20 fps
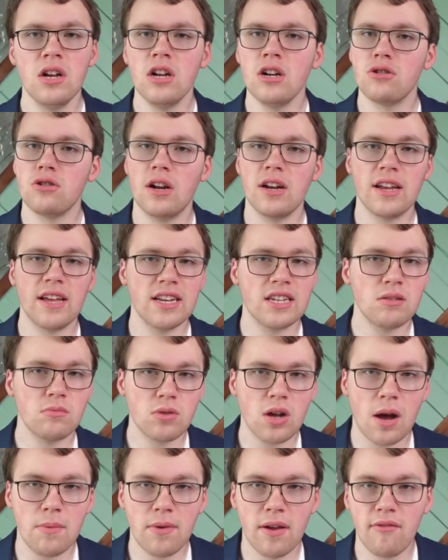try to get some
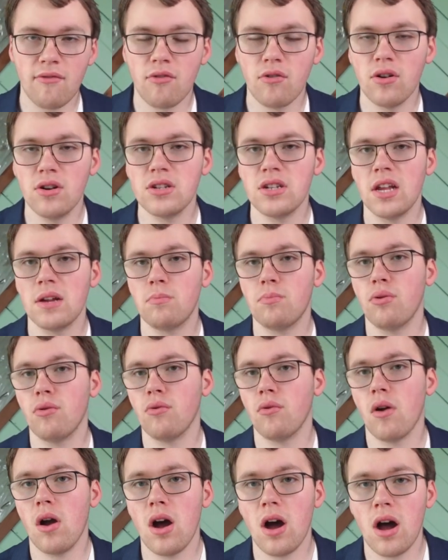top 9 forwards like
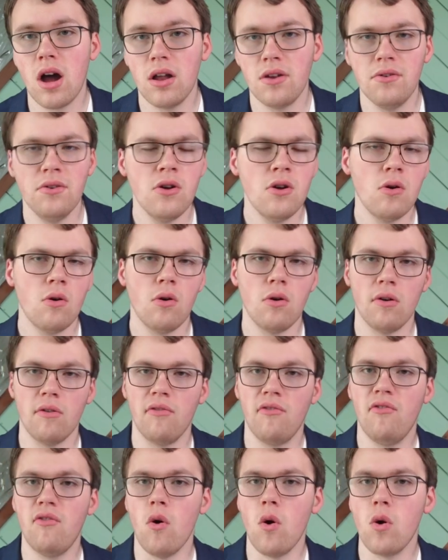Perron or
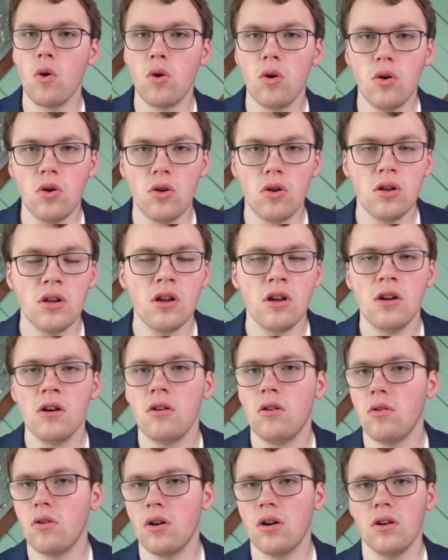Fogel
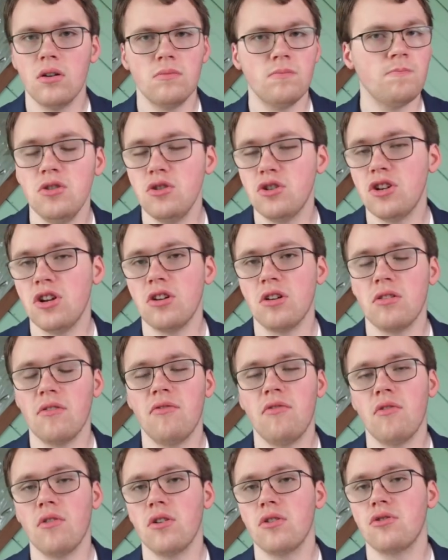or Duchene on the
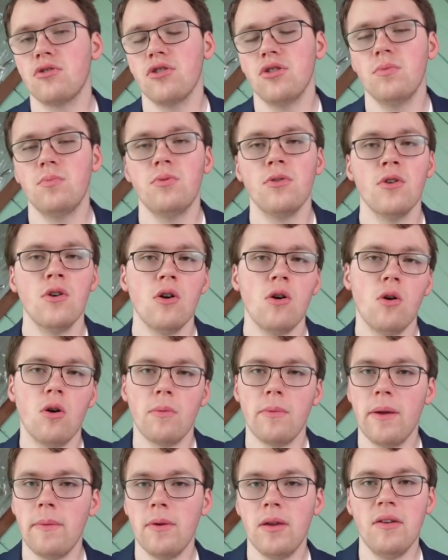forward group, or
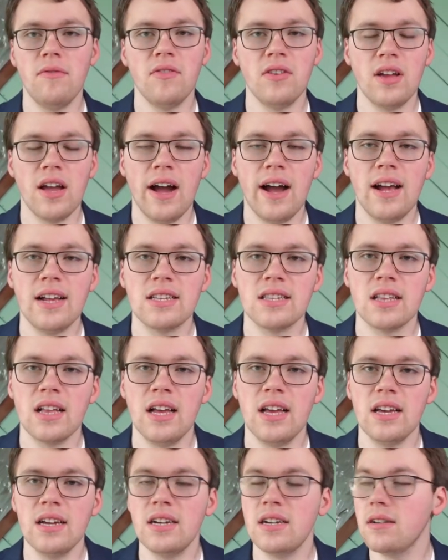maybe even guys
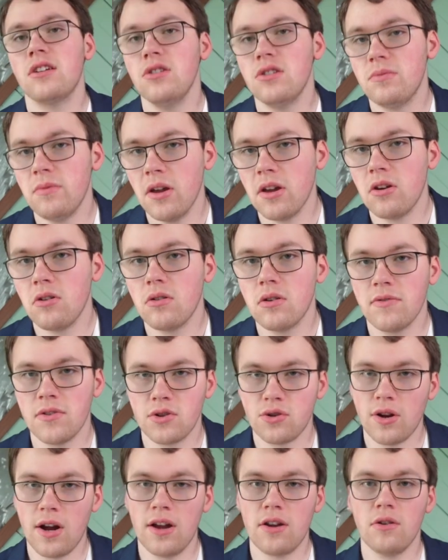like Kuzmenko or
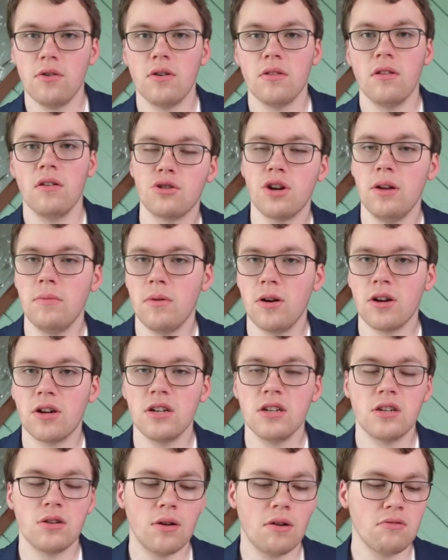Vetrano on the trade
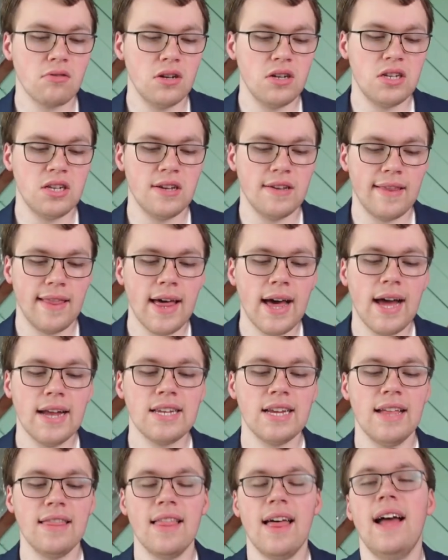market. So I have to wait and see on
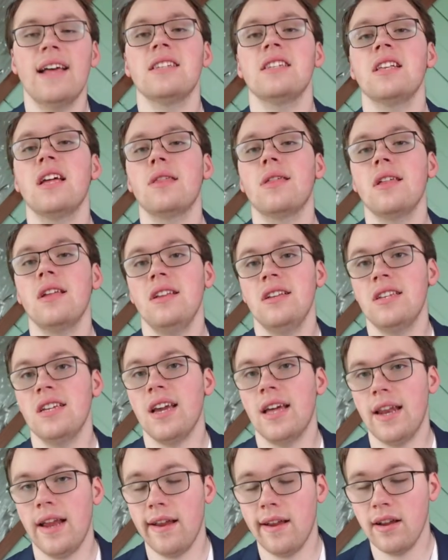that. And lastly, I think they need to
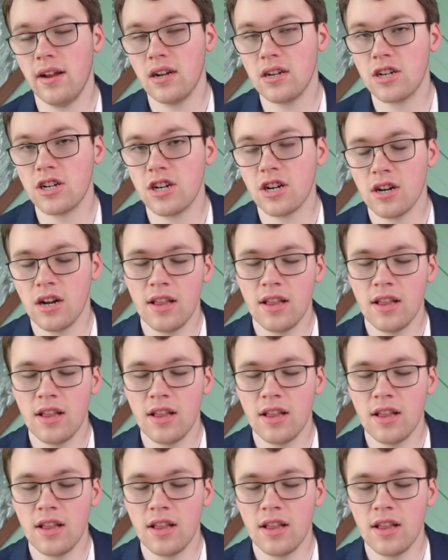get it younger.